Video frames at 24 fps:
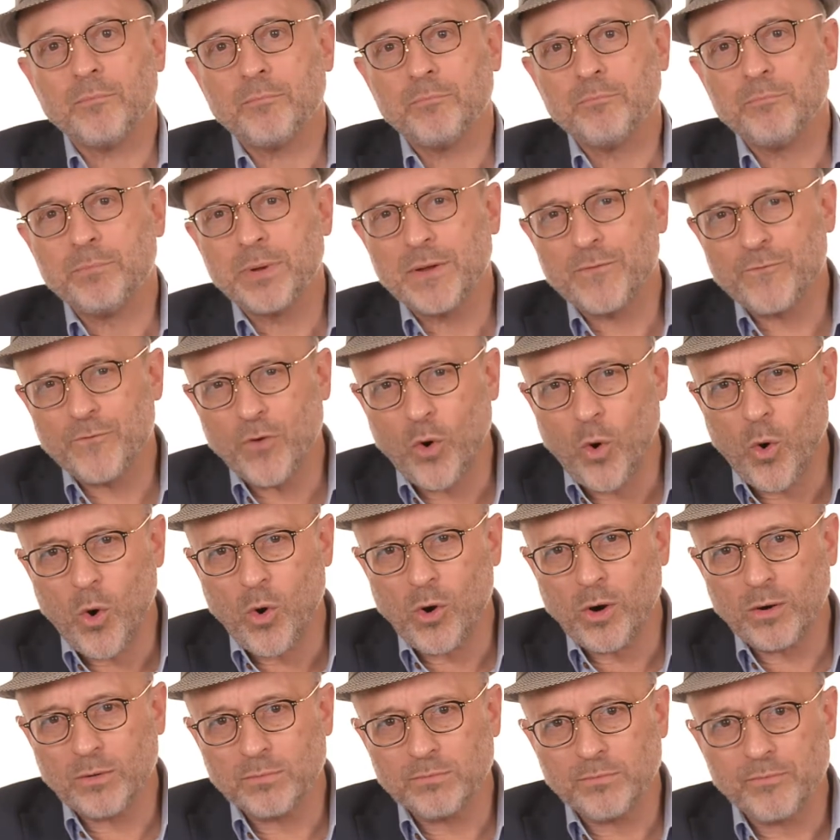
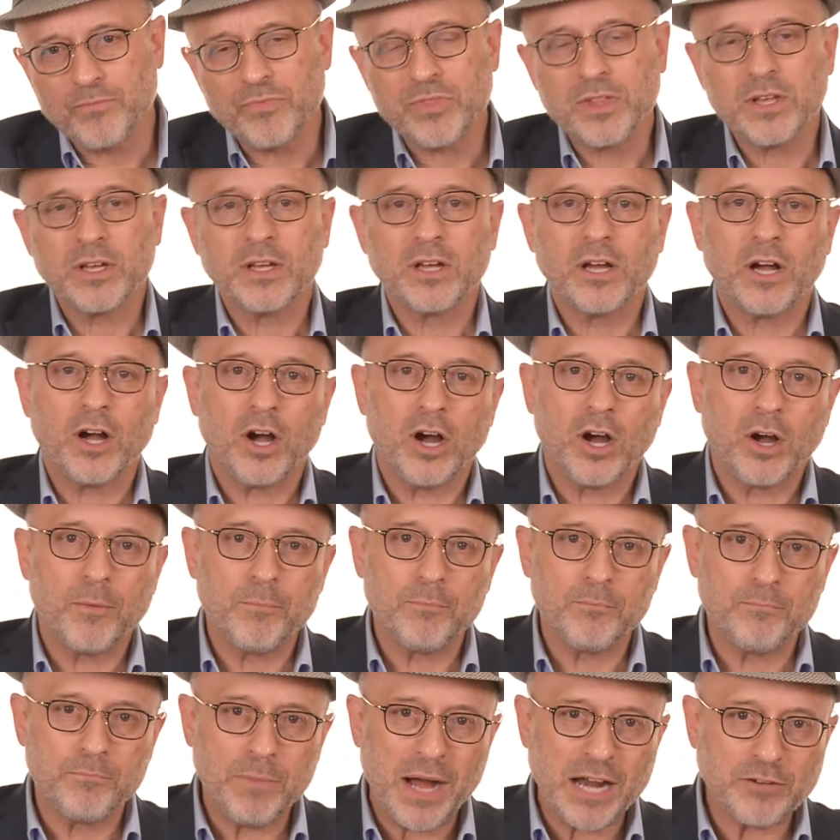Before,
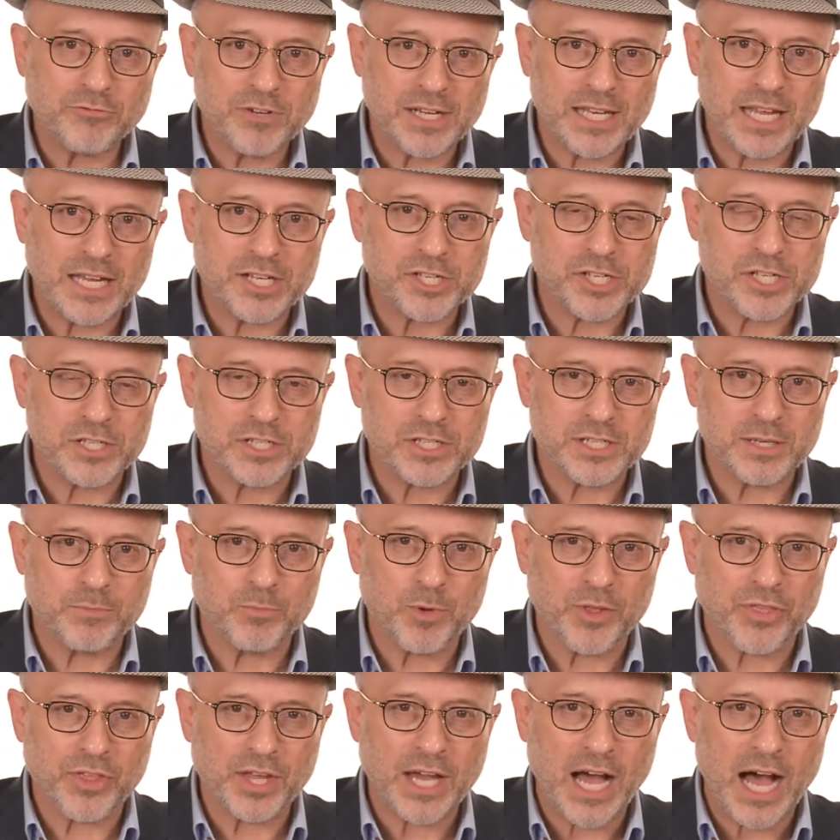my relationship
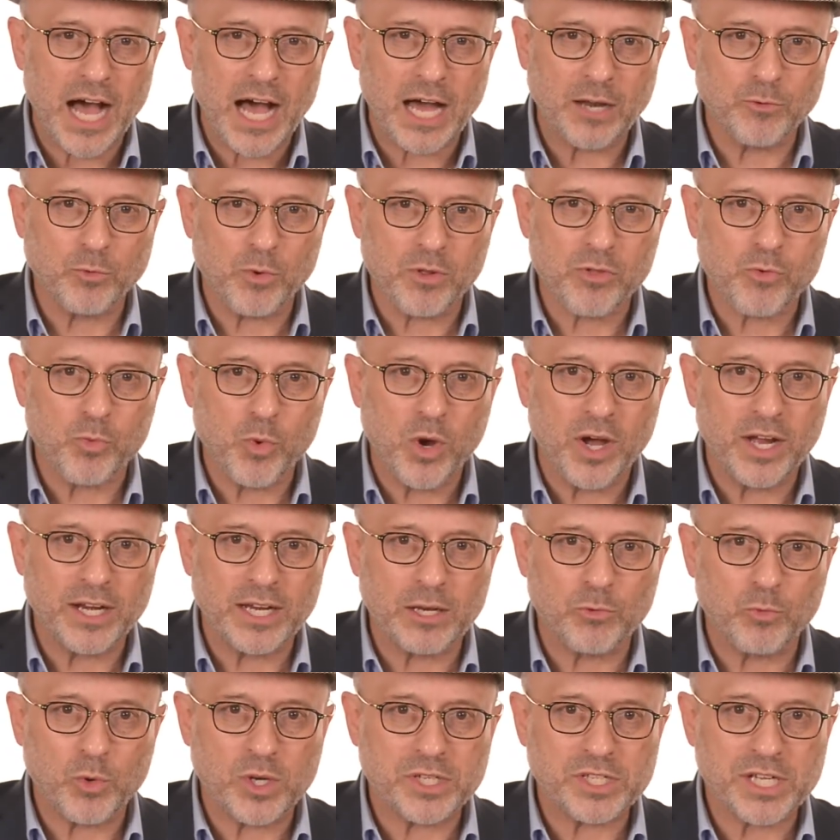with God was one in
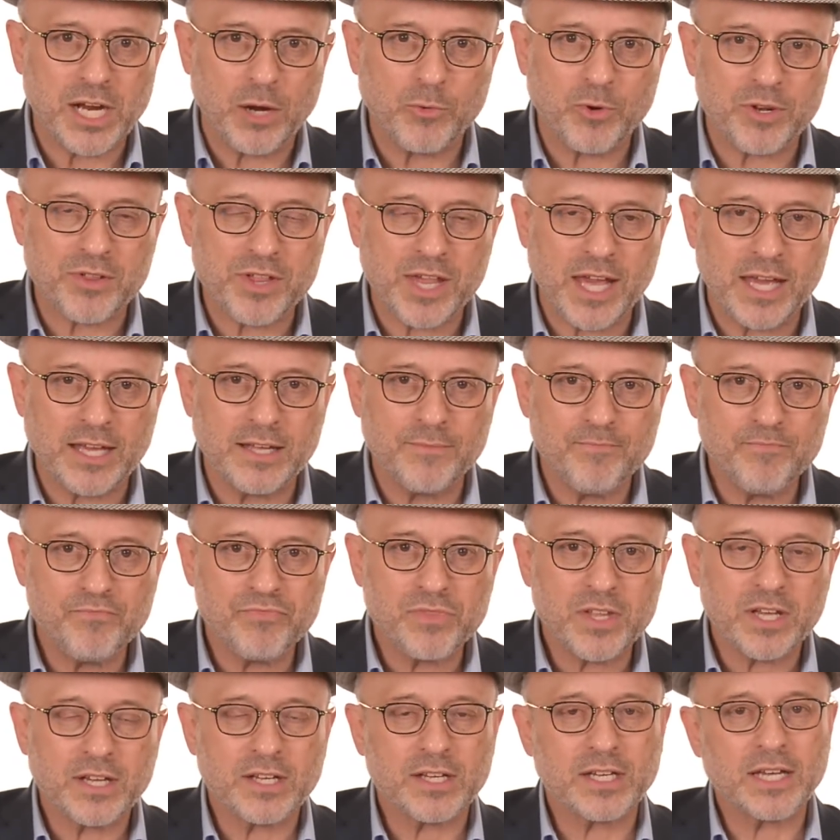which I would say,
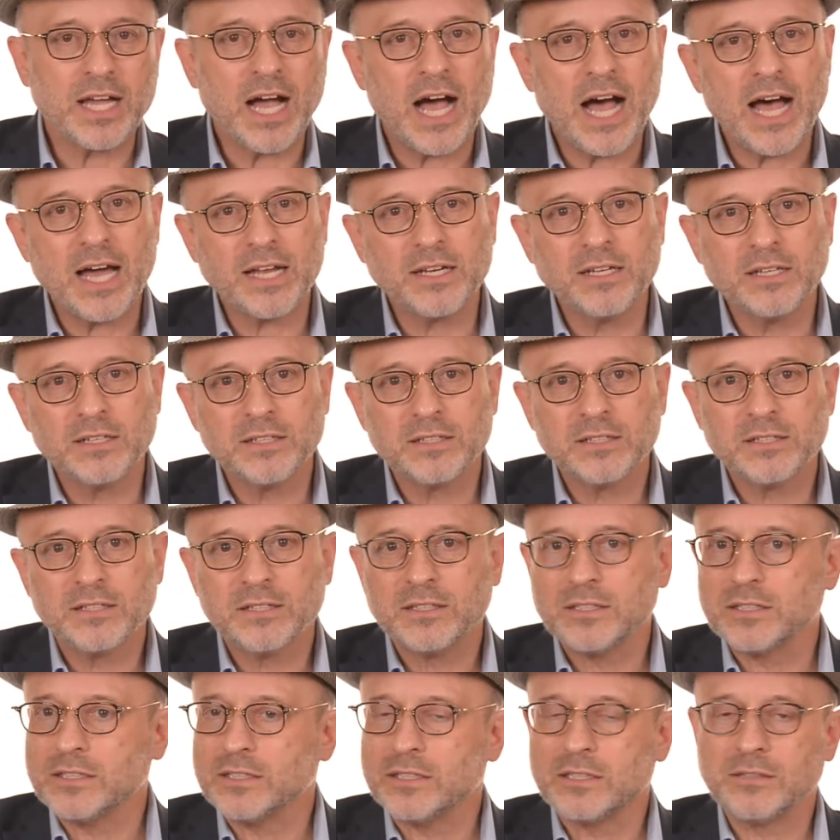God,
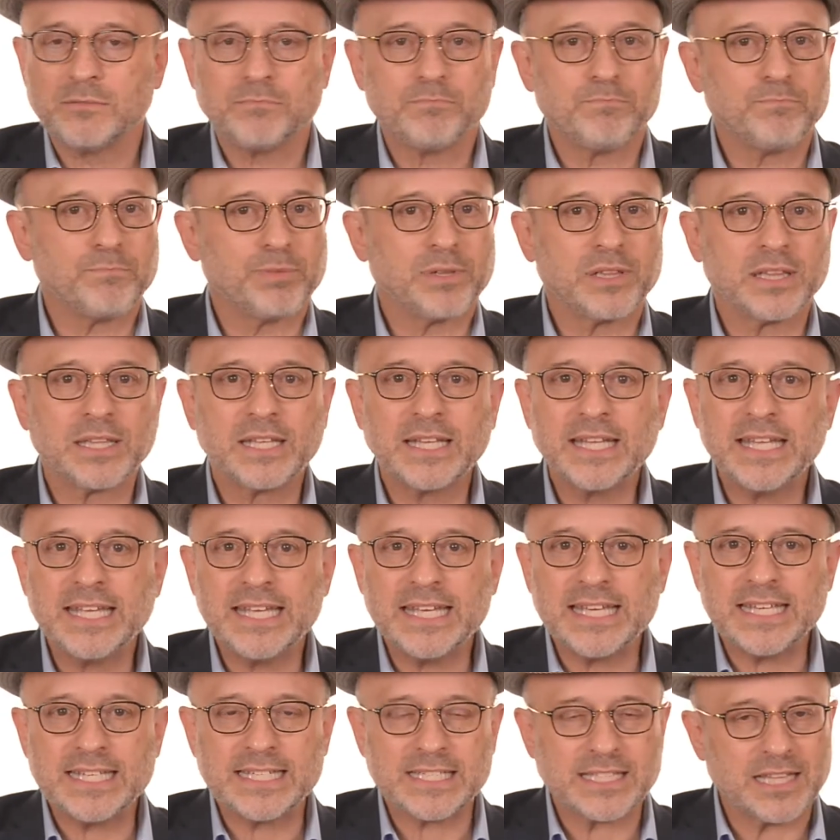
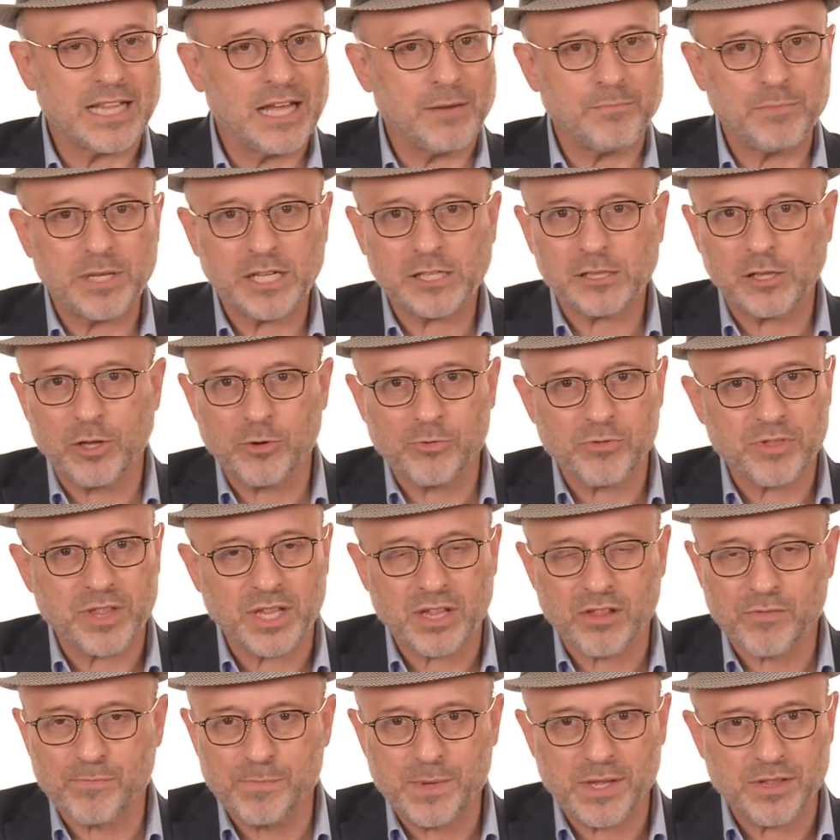please let me close
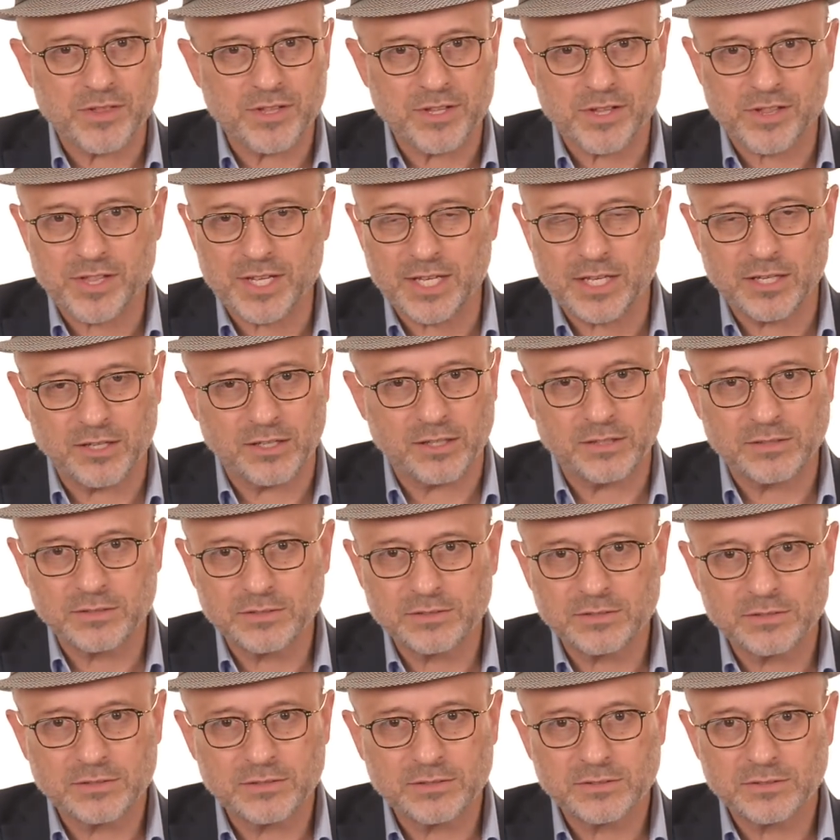this business deal.
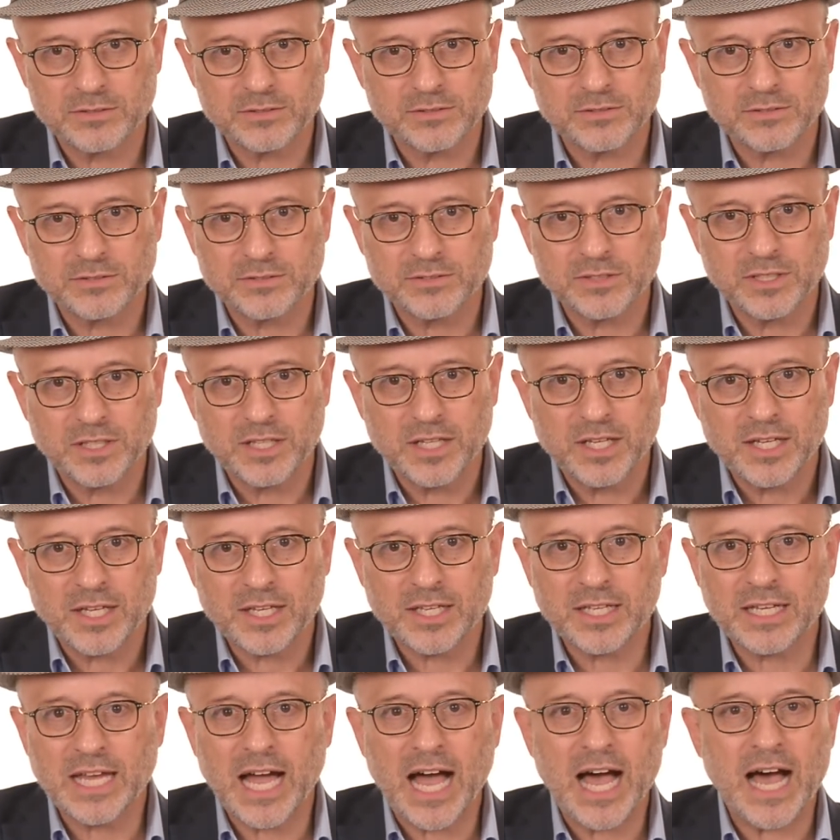
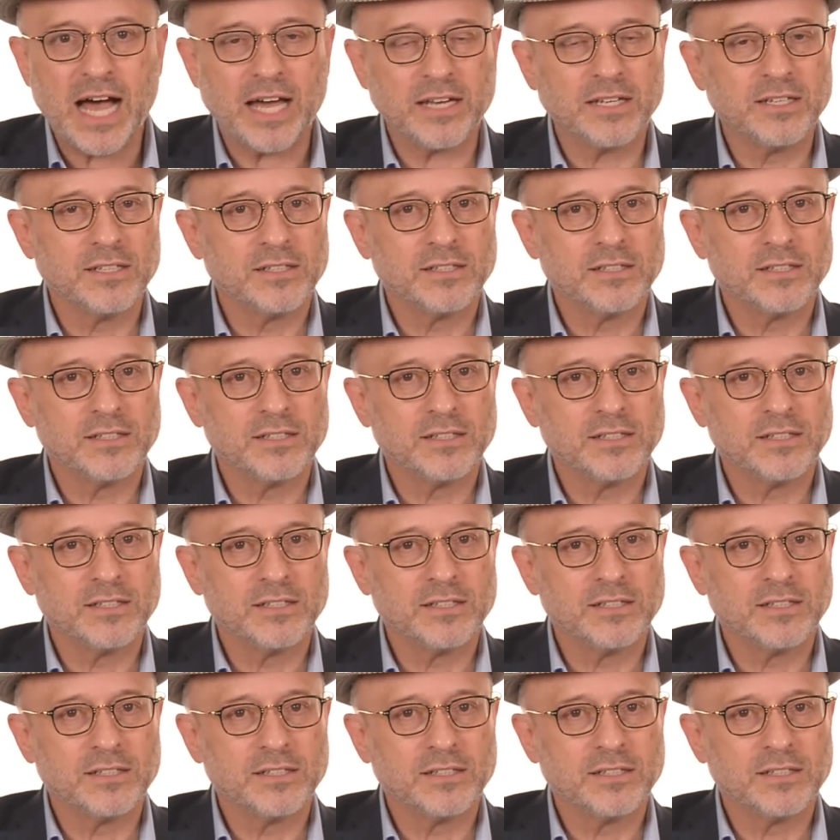God,